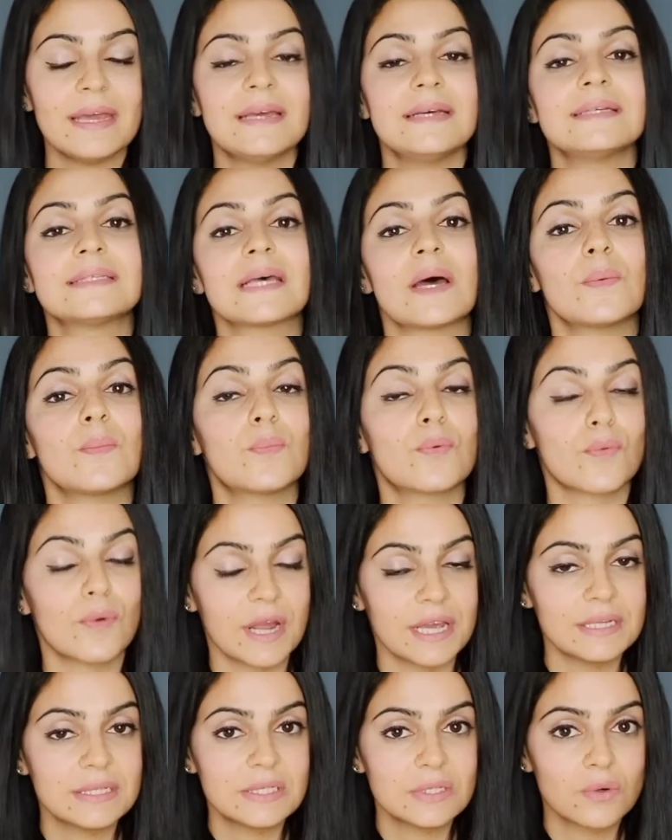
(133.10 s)
is
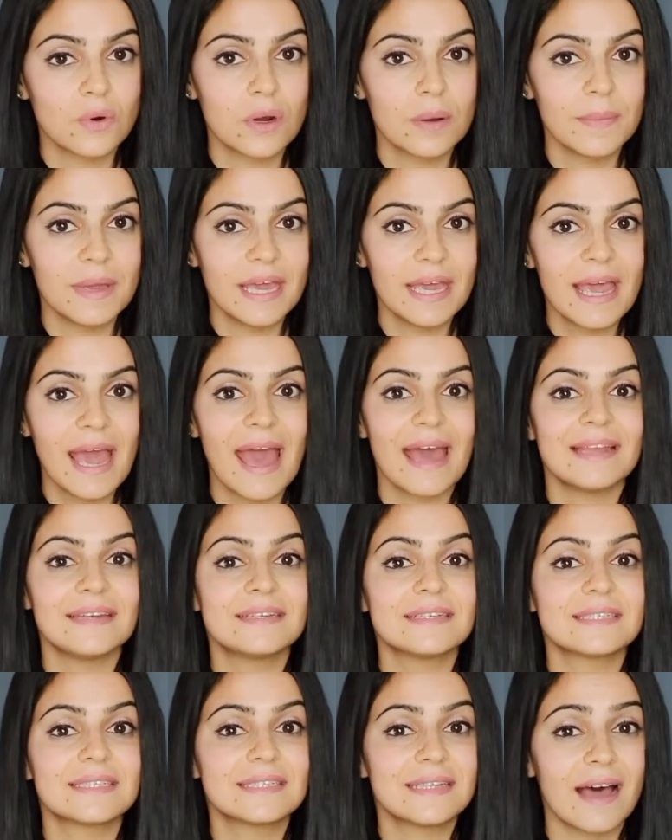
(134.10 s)
brainstorming and
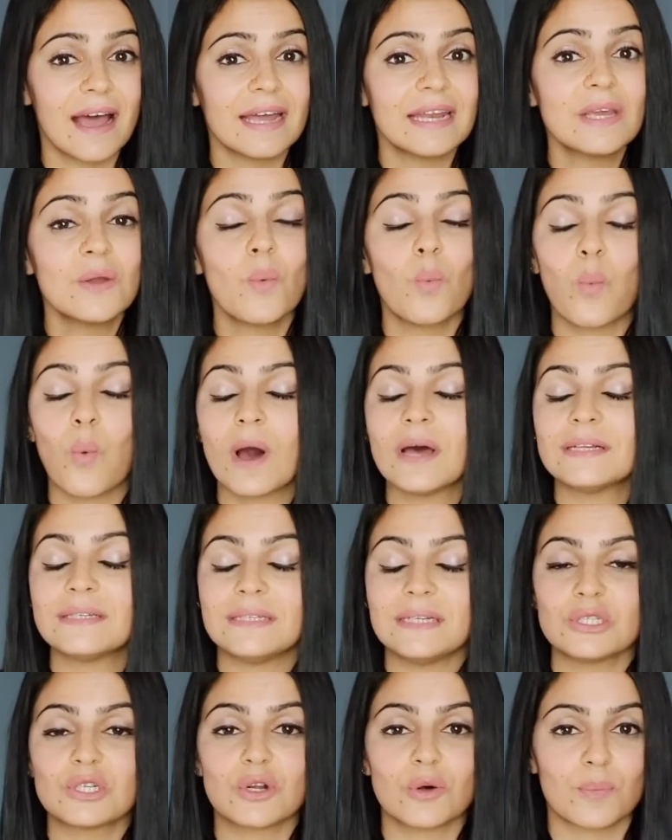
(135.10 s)
deciding what
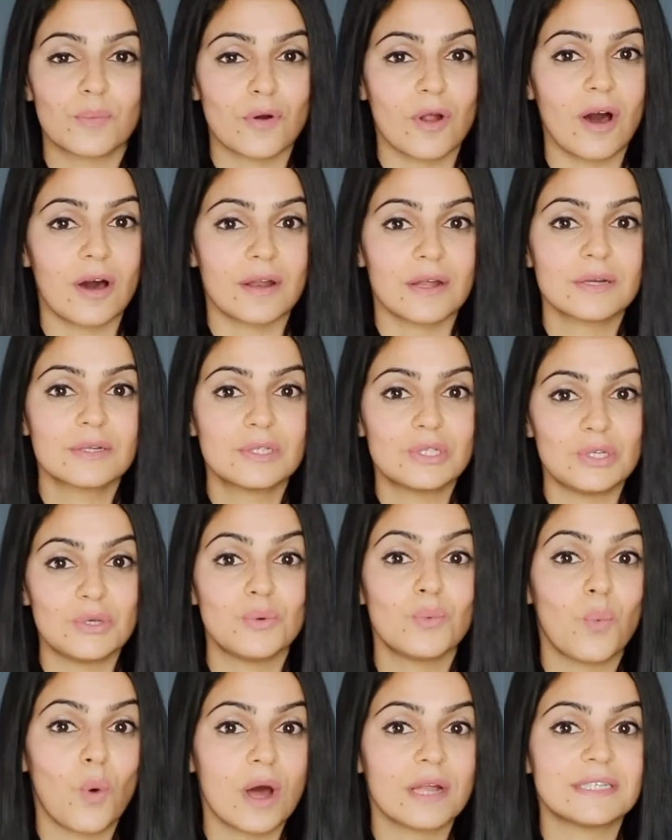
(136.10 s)
digital products
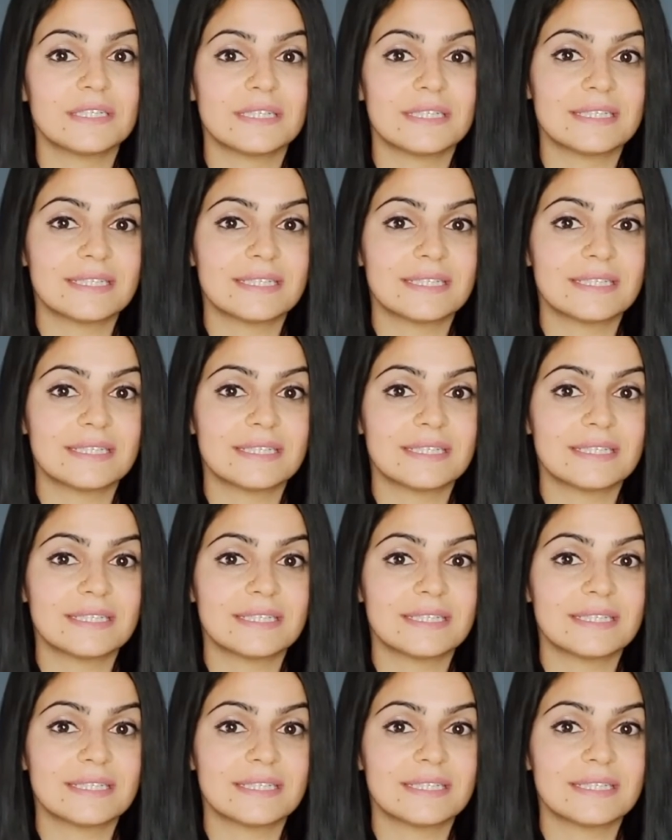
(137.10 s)
you want to